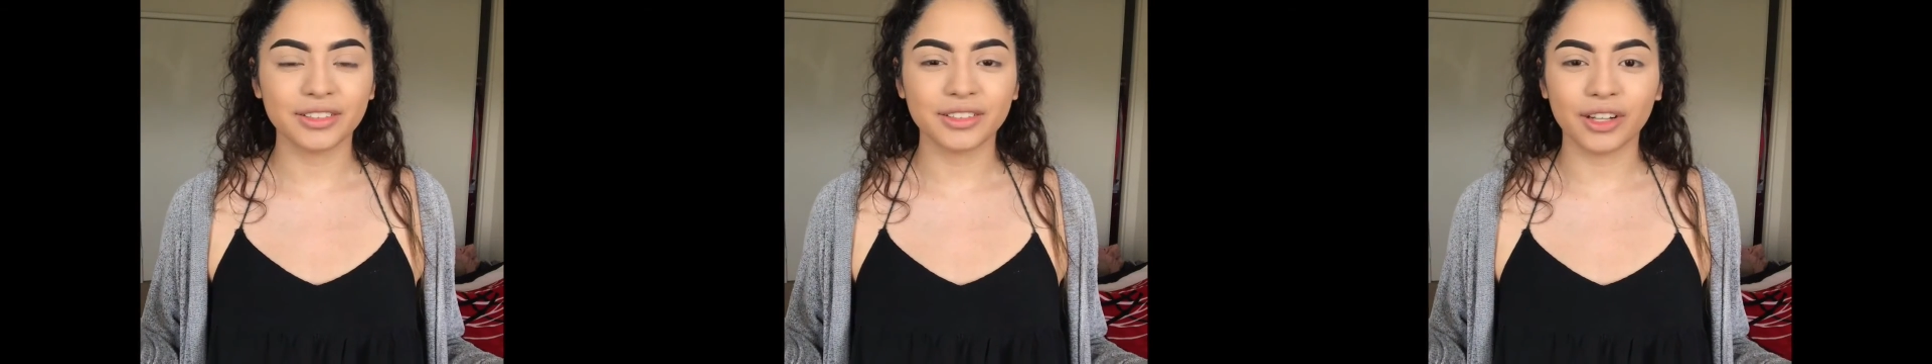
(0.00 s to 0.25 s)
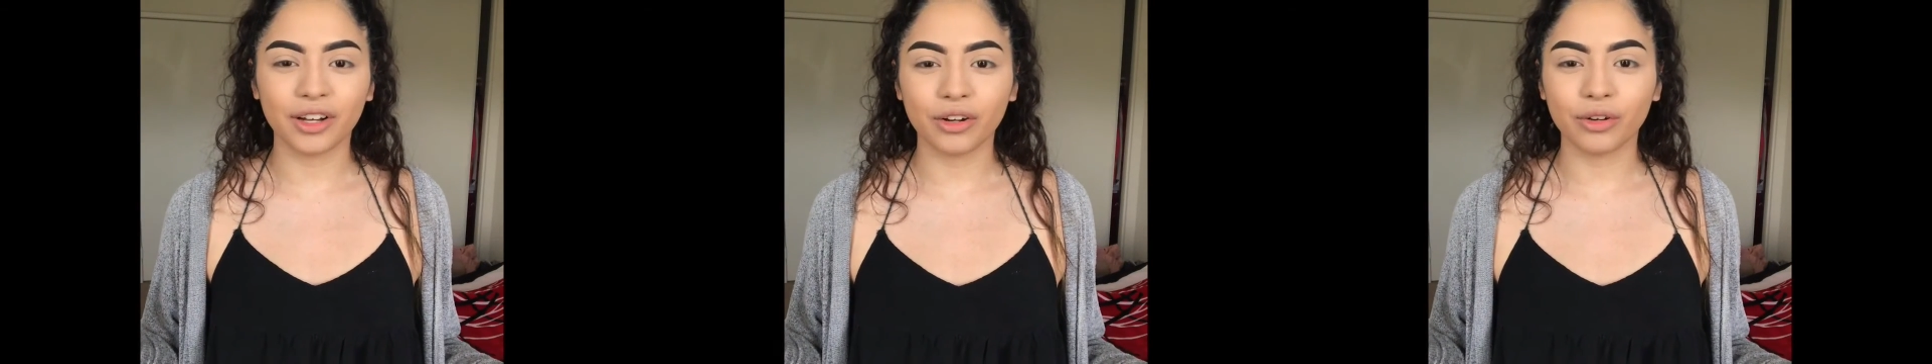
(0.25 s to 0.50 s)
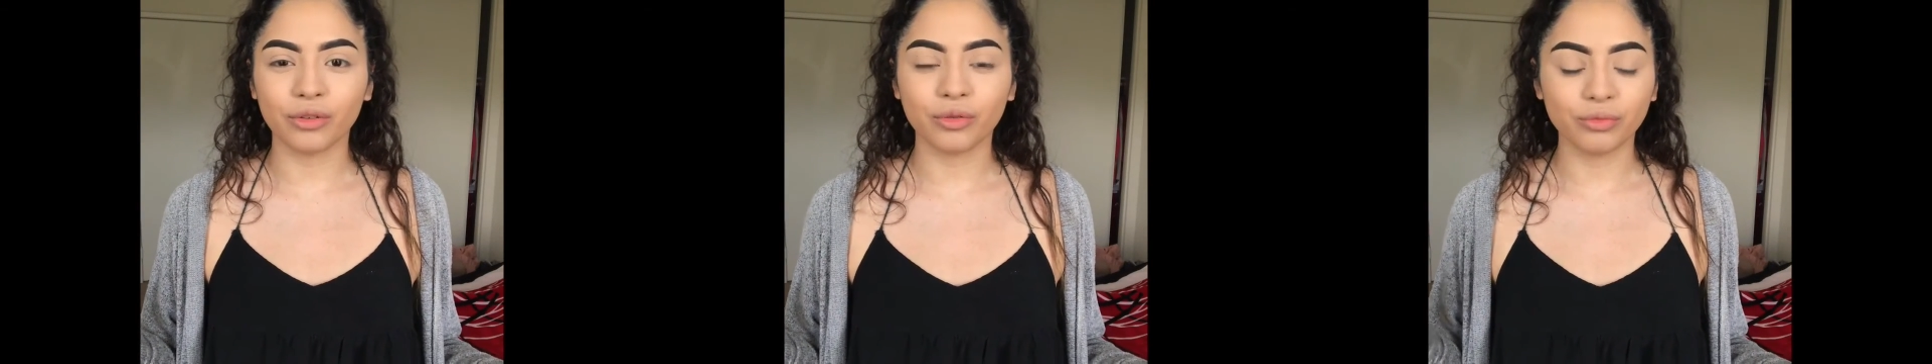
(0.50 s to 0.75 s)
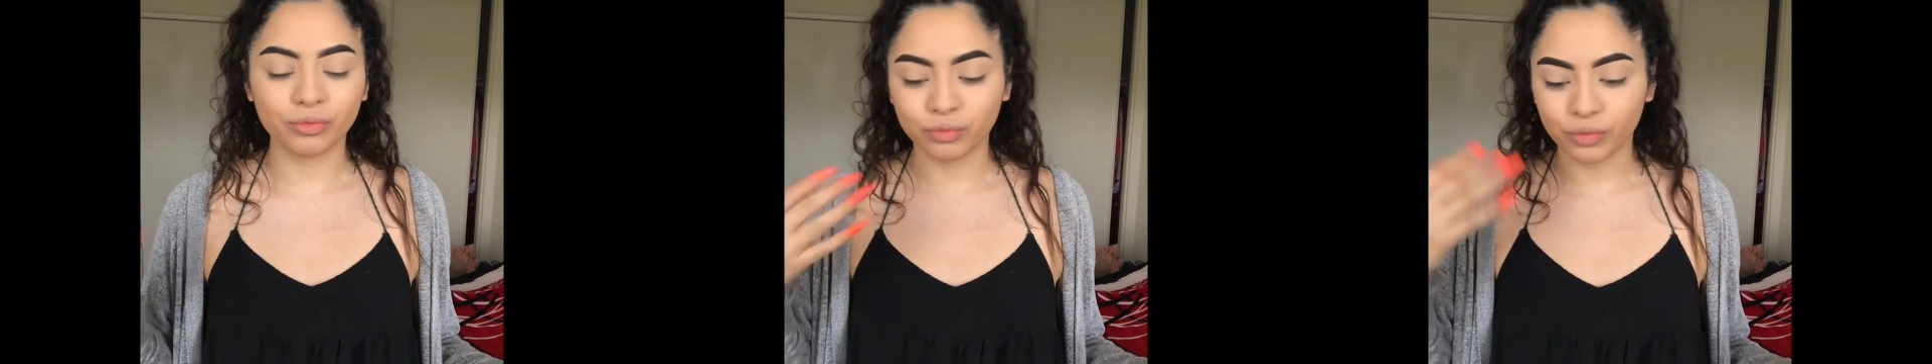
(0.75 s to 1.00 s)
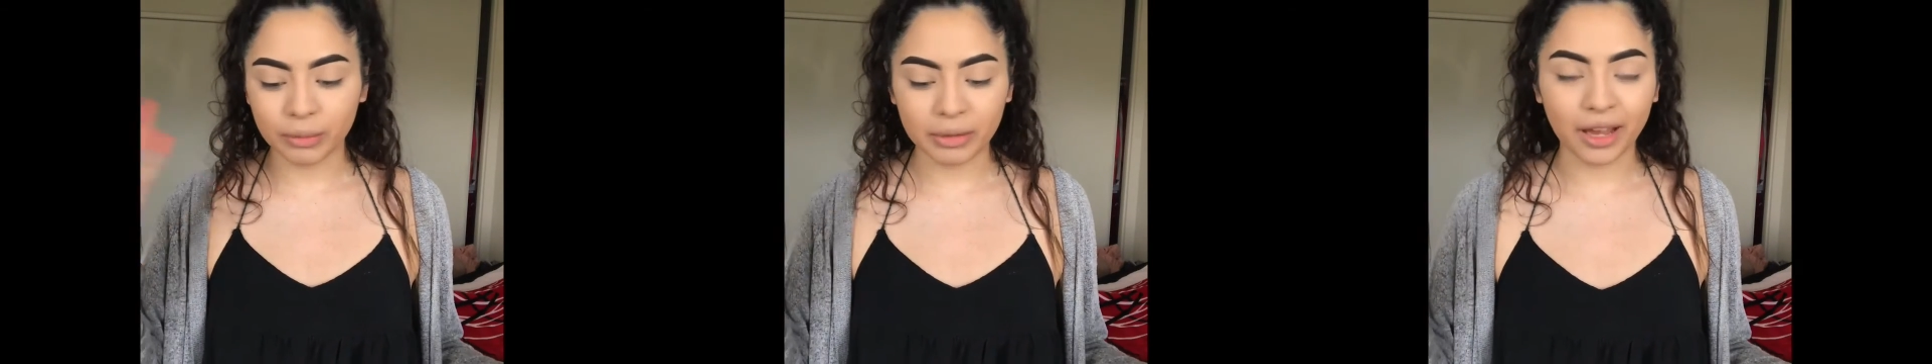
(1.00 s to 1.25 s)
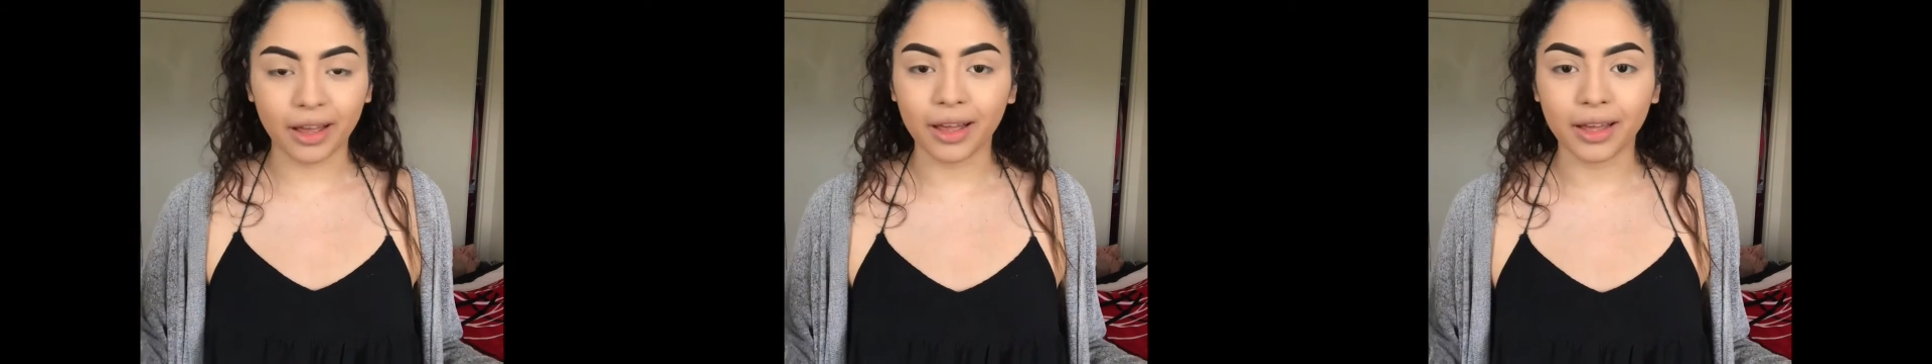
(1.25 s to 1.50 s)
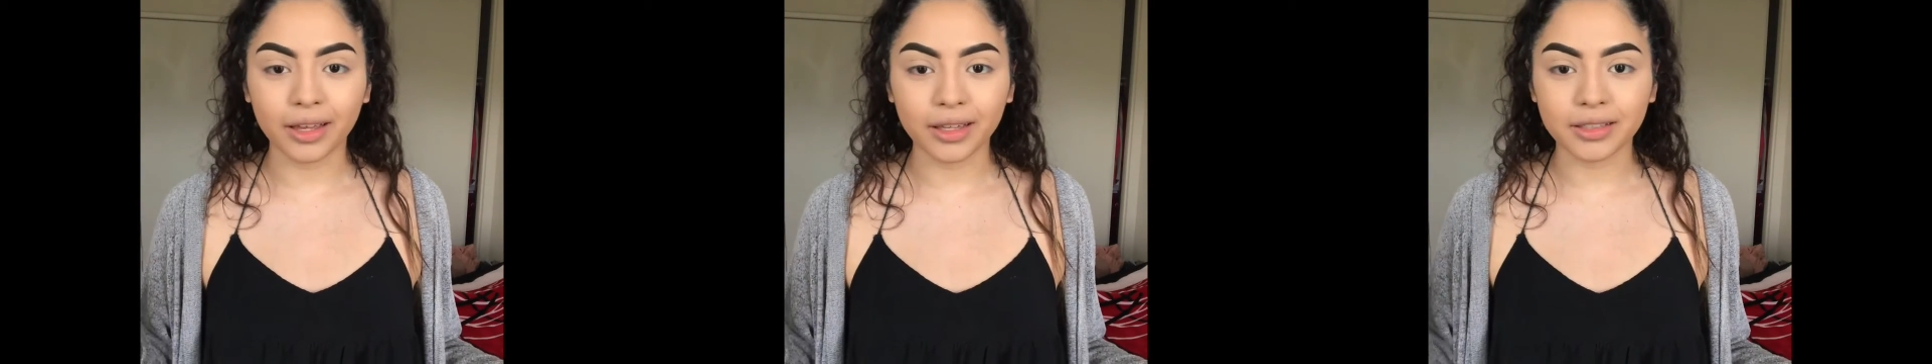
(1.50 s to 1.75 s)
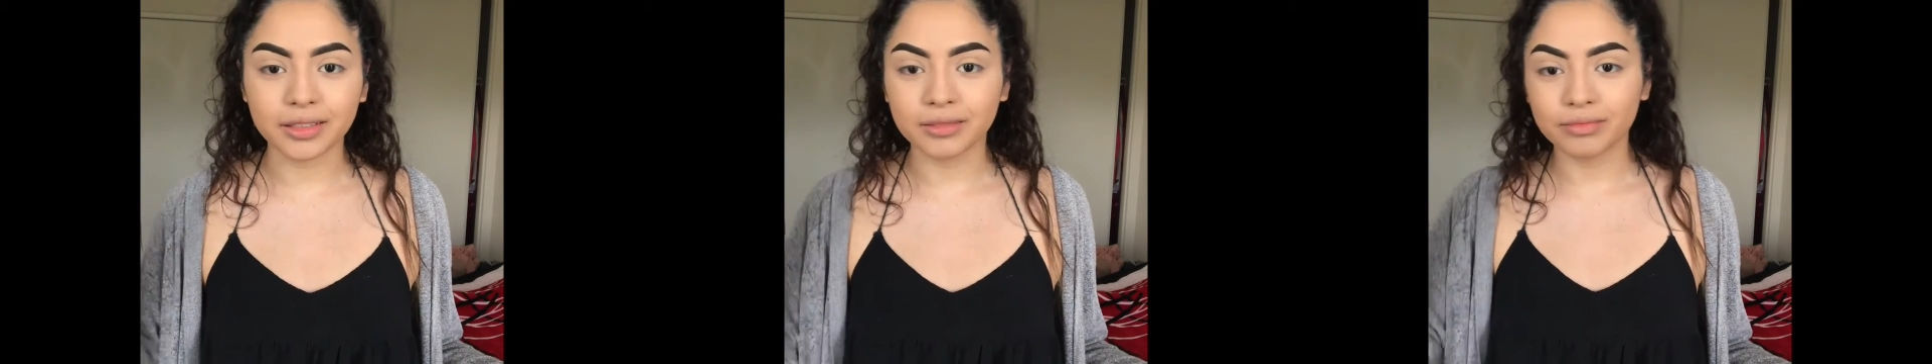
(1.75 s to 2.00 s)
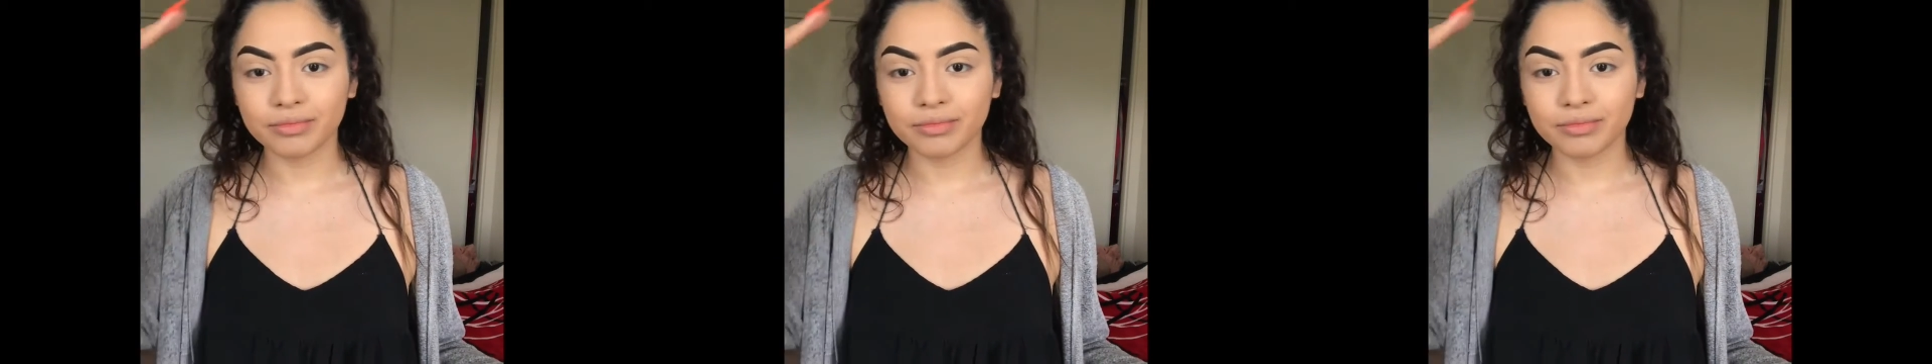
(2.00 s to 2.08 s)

so one of my eyebrows